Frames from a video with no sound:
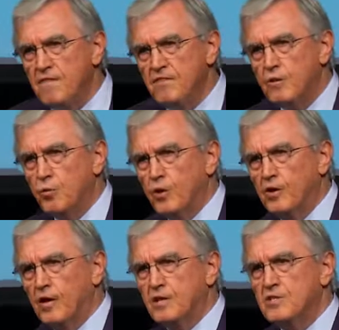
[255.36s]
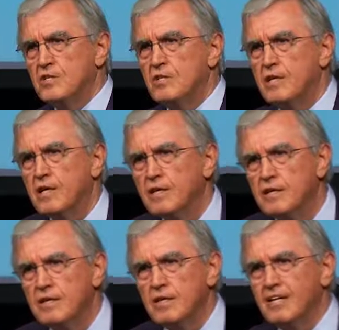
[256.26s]
every working engineer
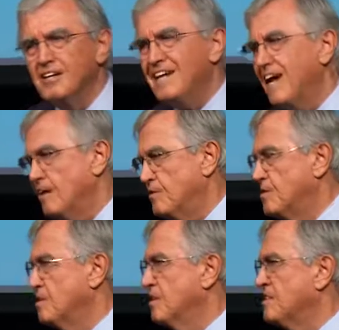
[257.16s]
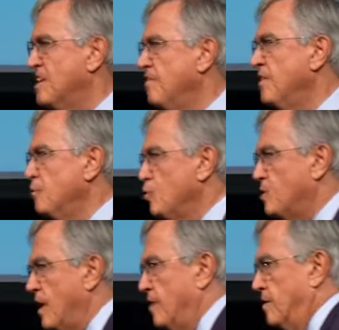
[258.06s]
creates 7 to
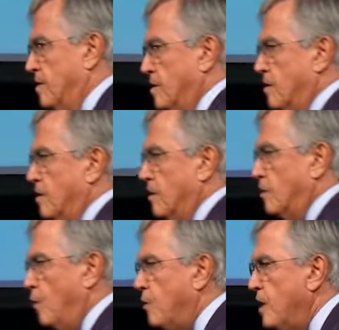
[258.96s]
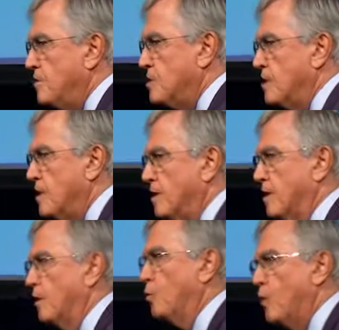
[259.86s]
10
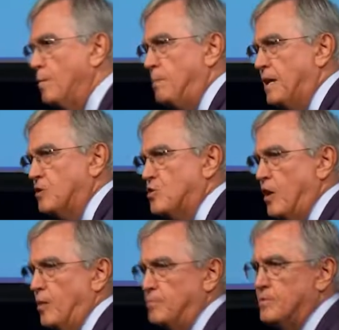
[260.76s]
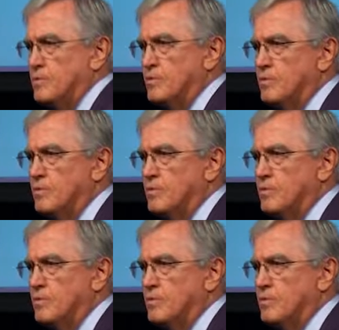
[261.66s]
non-engineering, well-paying jobs.